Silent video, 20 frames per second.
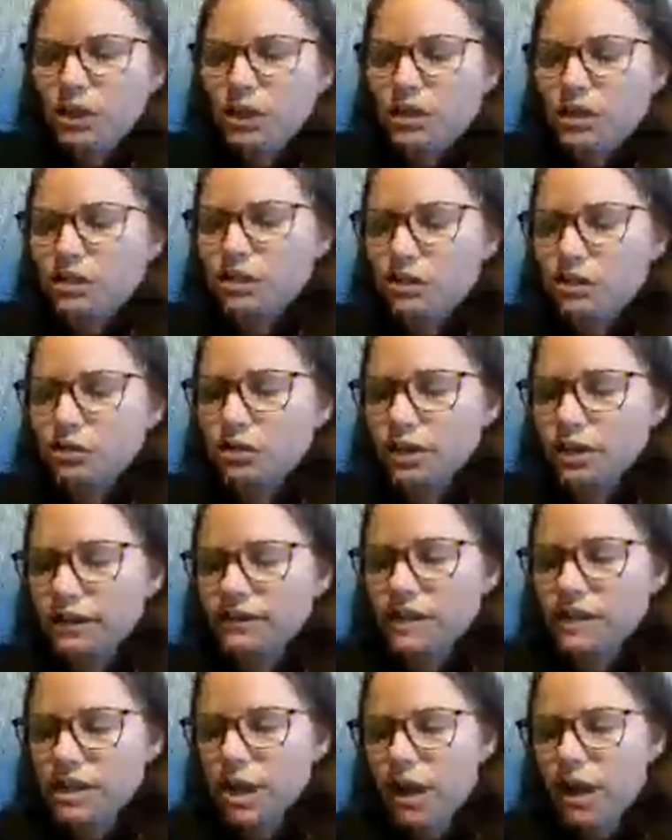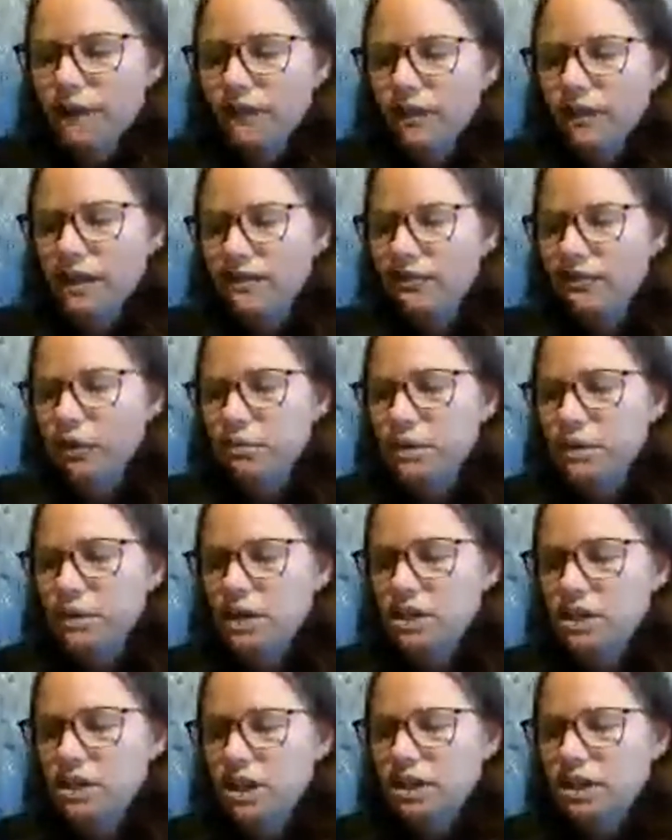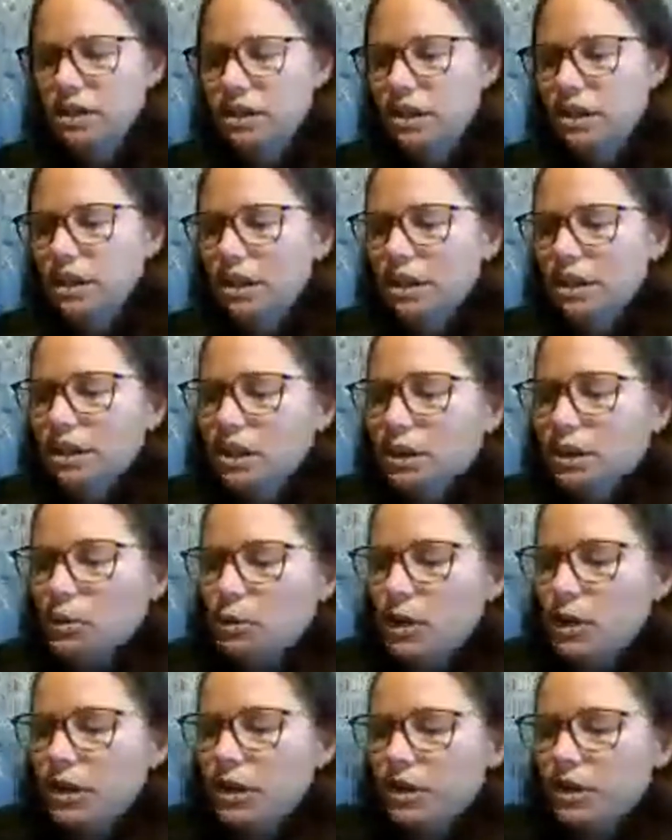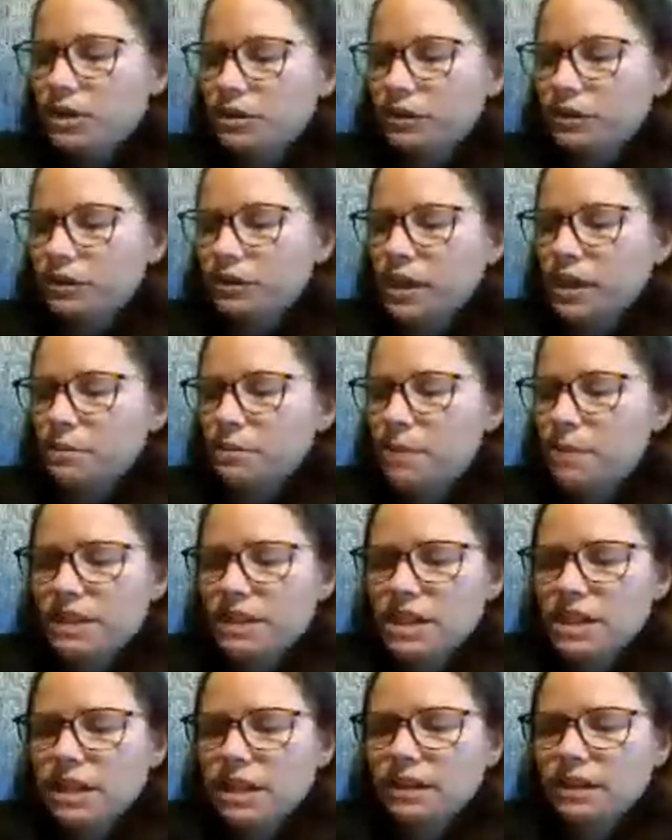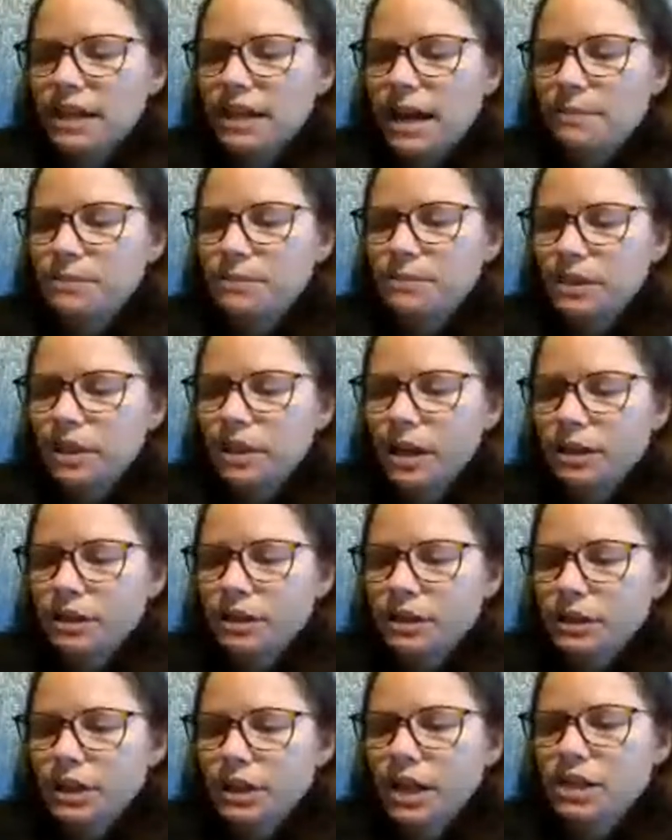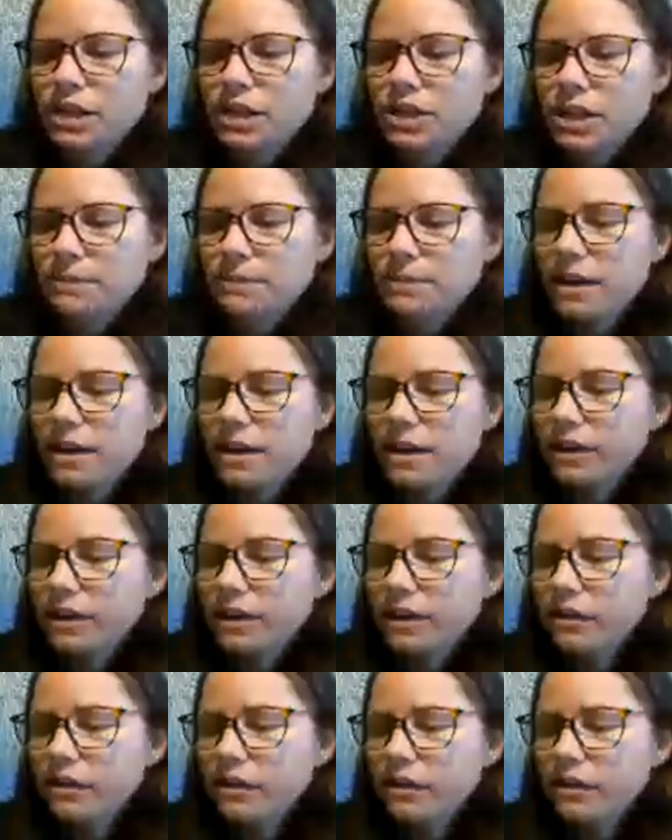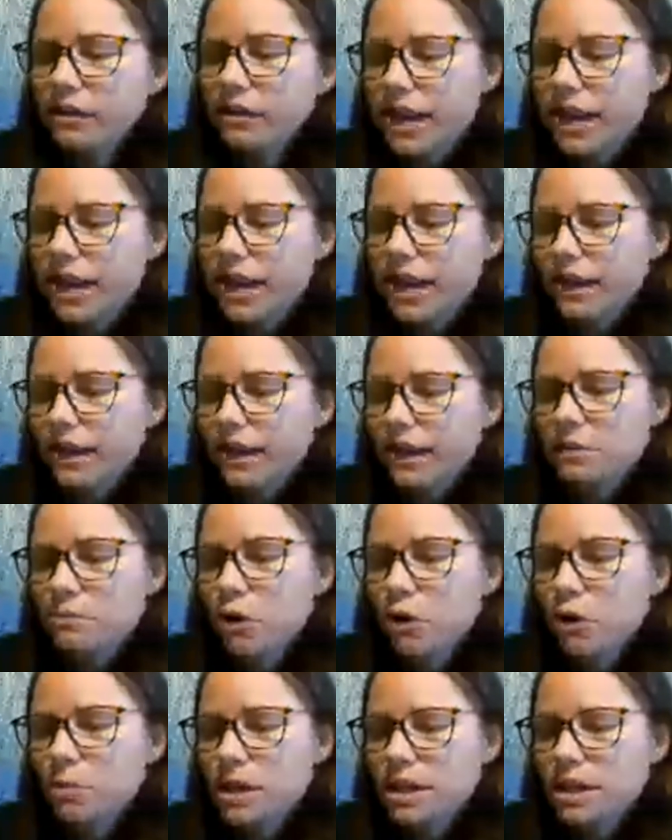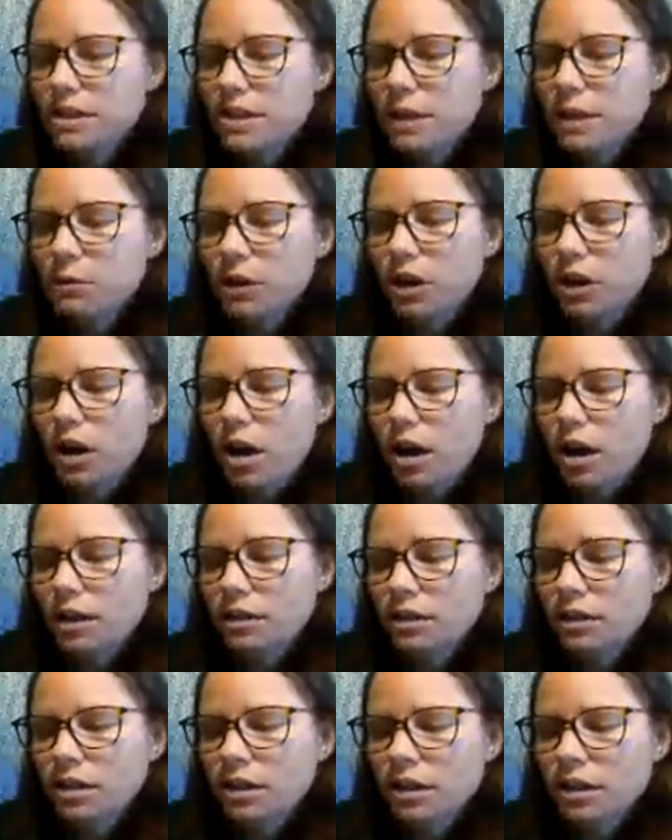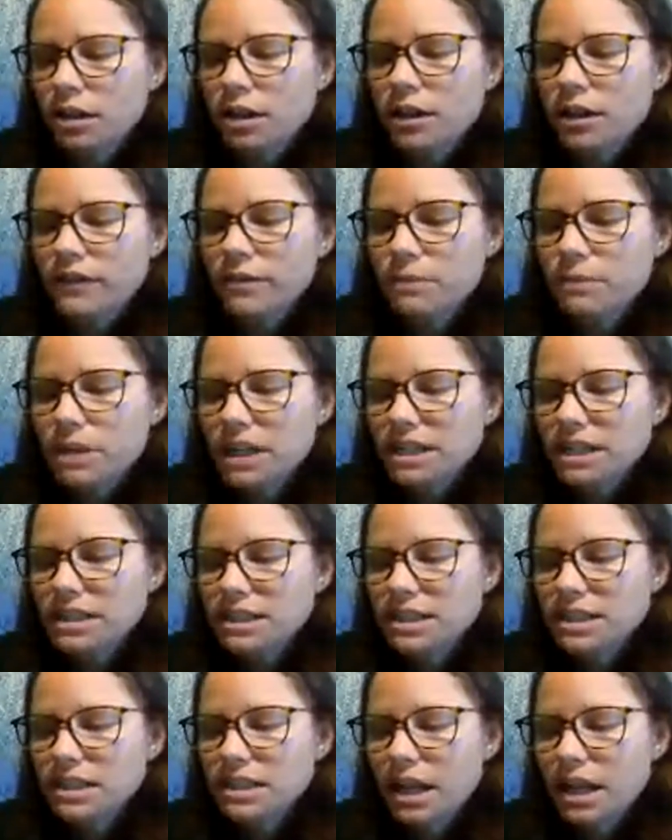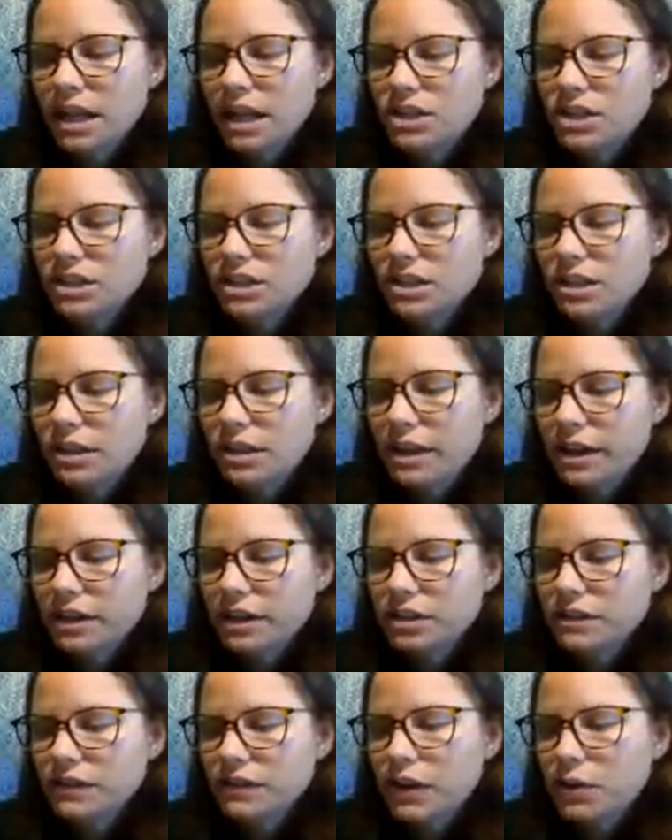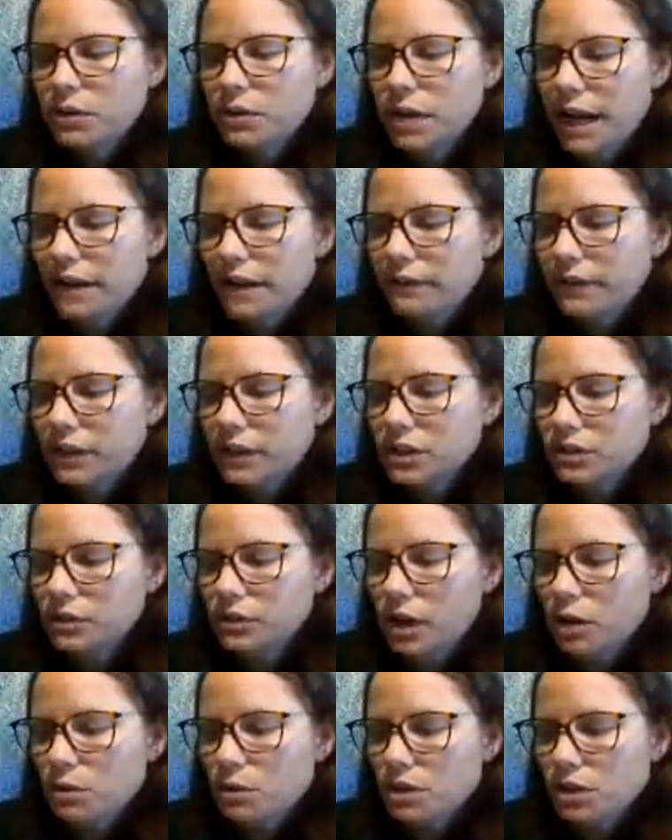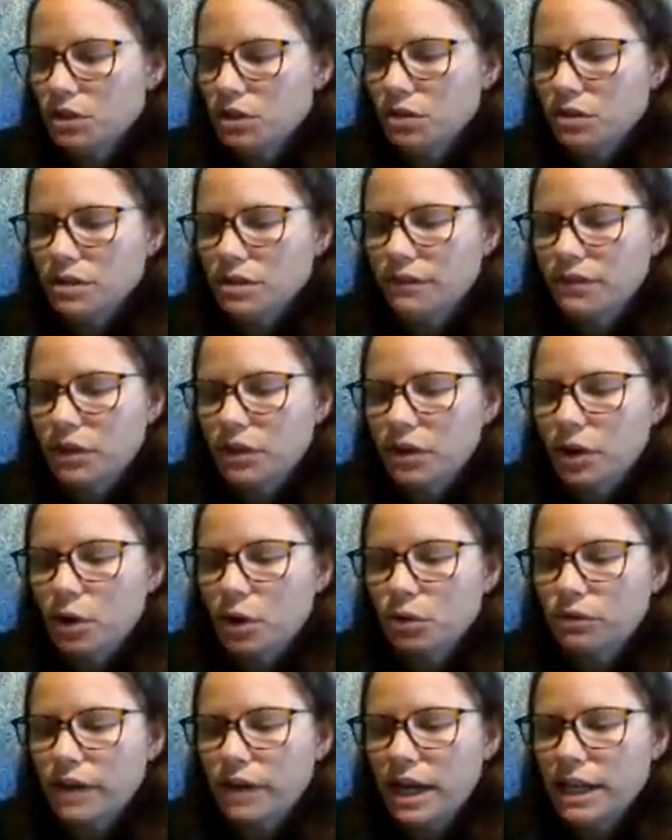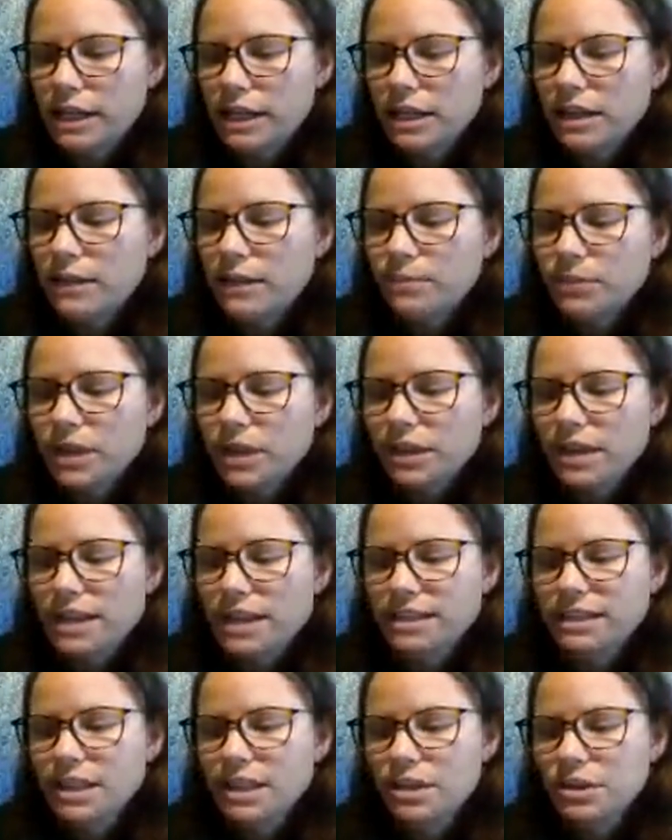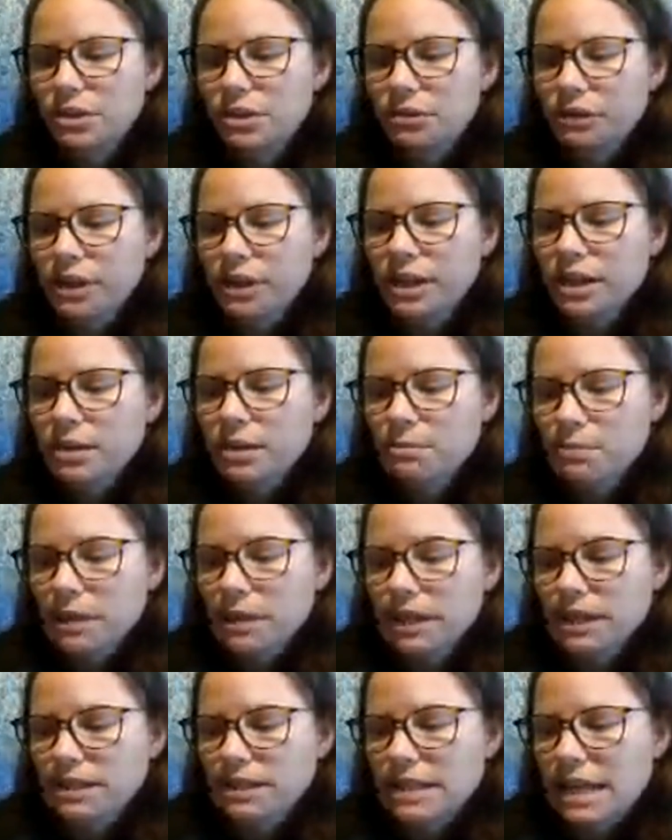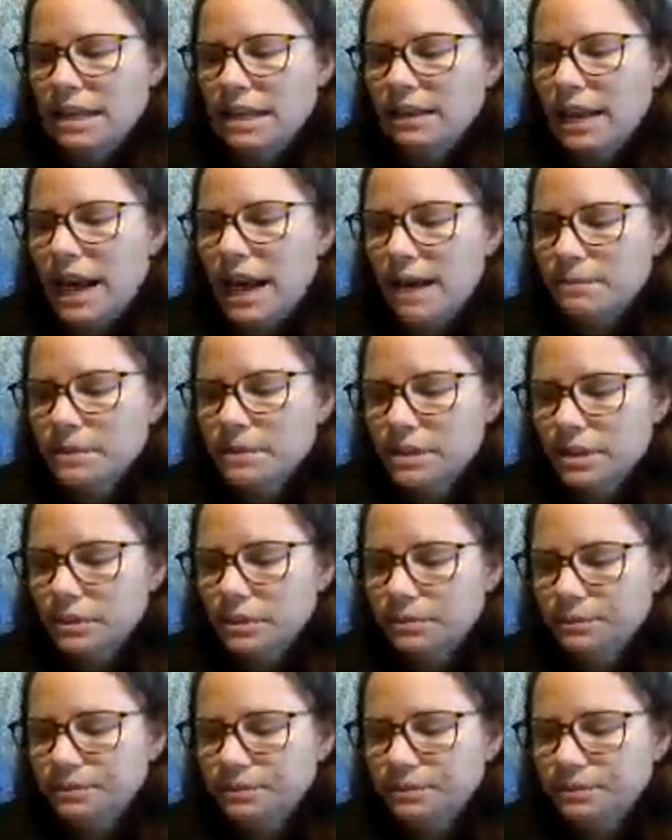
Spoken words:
Marine 2 lifted off in a formation with the 3 Apache helicopter gunships hovering overhead, and in a moment they were gone. From the instant Agent Sinclair's phone had first rung with the news of the code red, less than 3 minutes had elapsed.